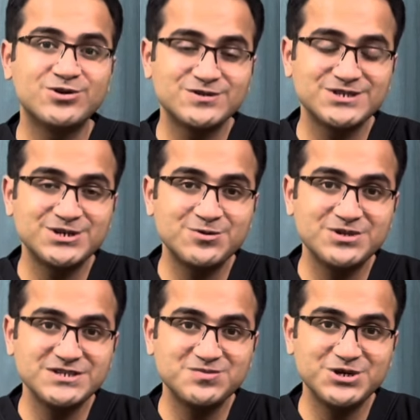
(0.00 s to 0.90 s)
oxygen to
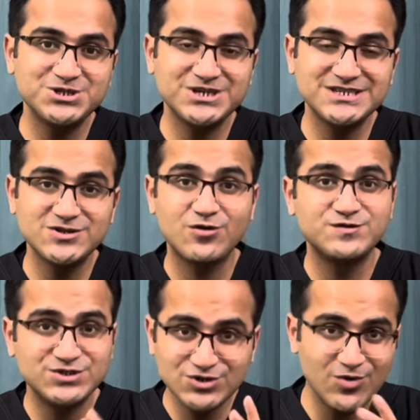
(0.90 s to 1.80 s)
these patients of
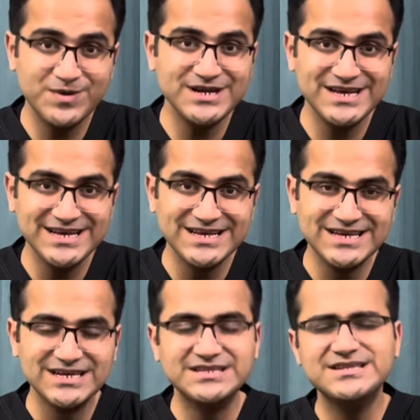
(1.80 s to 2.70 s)
COPD,
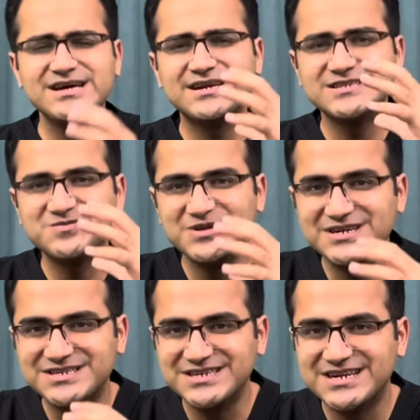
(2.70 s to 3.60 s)
their
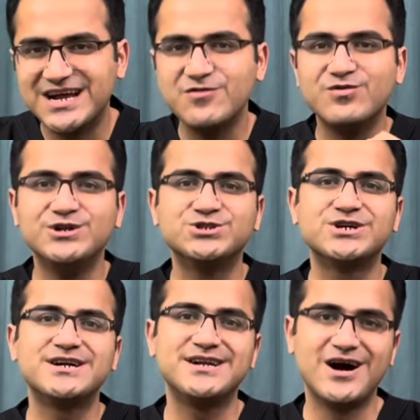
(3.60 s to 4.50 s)
respiratory drive will
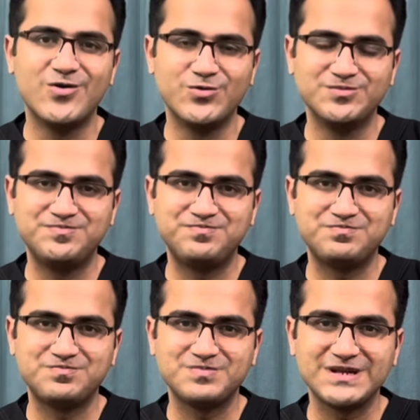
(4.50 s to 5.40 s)
shut down.
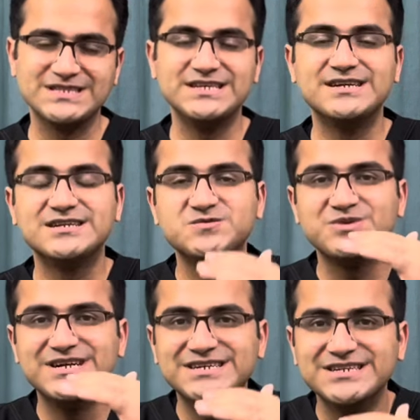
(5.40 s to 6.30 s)
Their
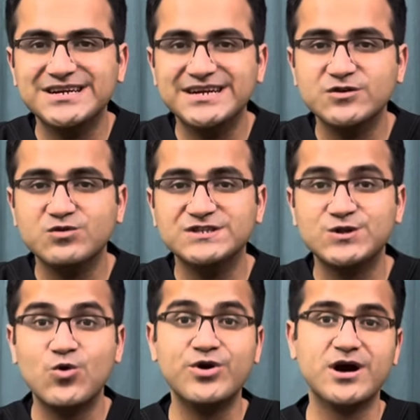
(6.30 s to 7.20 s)
respiratory rate will
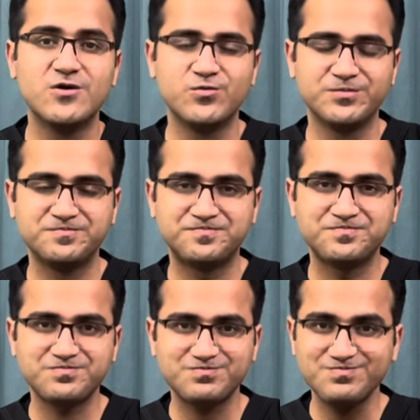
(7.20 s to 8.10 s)
slow down.
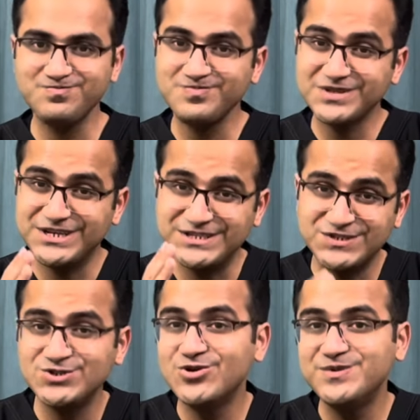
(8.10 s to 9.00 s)
In
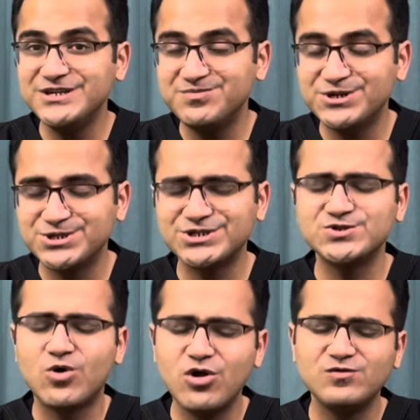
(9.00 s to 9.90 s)
COPD patient, you
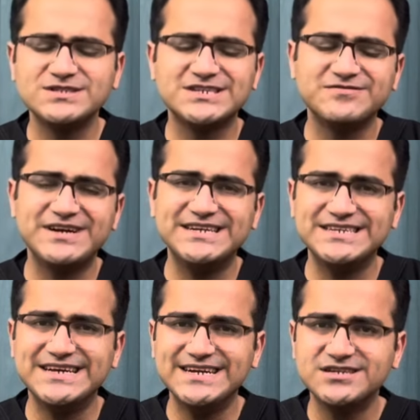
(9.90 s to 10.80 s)
always give
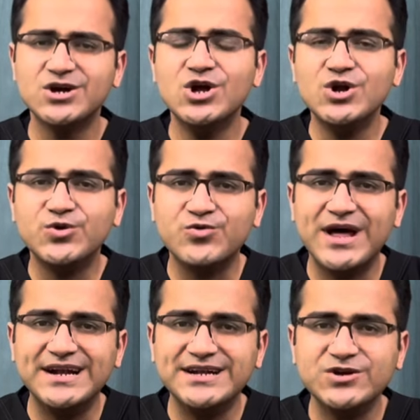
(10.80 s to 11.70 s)
88 to
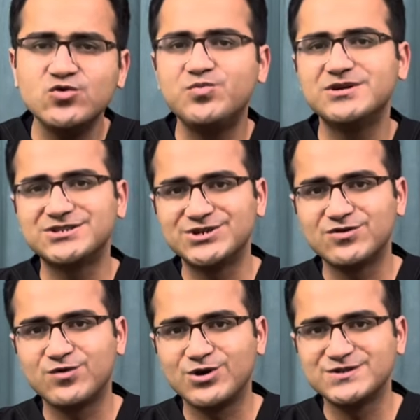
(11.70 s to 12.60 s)
92%
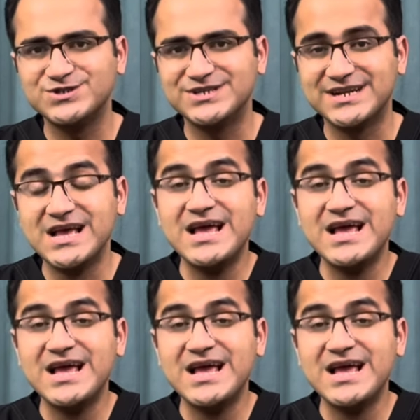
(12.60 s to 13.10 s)
of oxygen,